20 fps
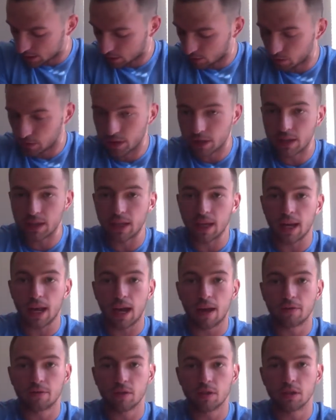can really get
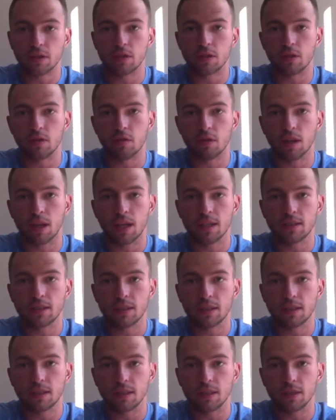after this and utilize
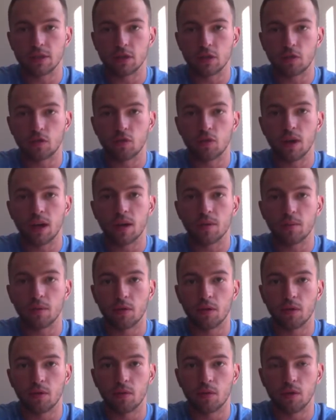this, it's
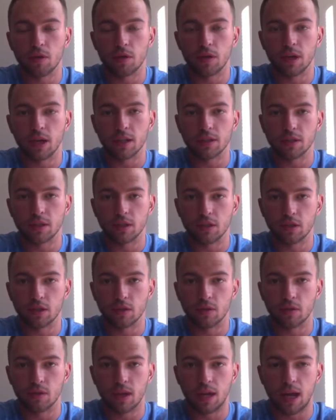incredible what you guys can
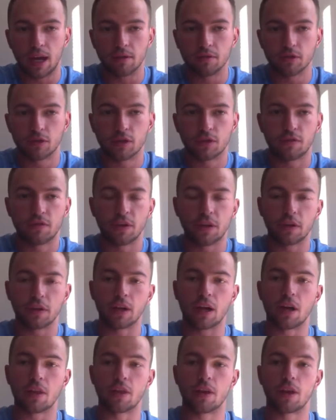do. And I was just
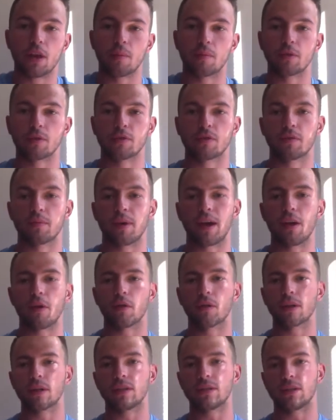figuring out the numbers for my
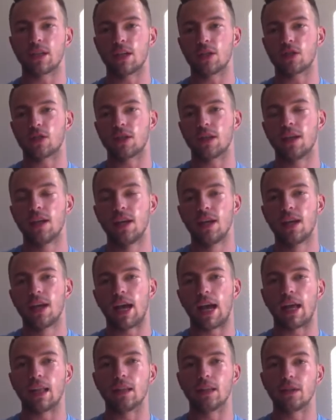organization,
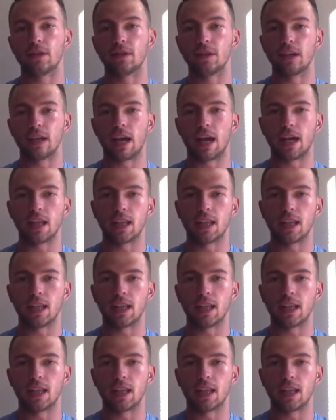and literally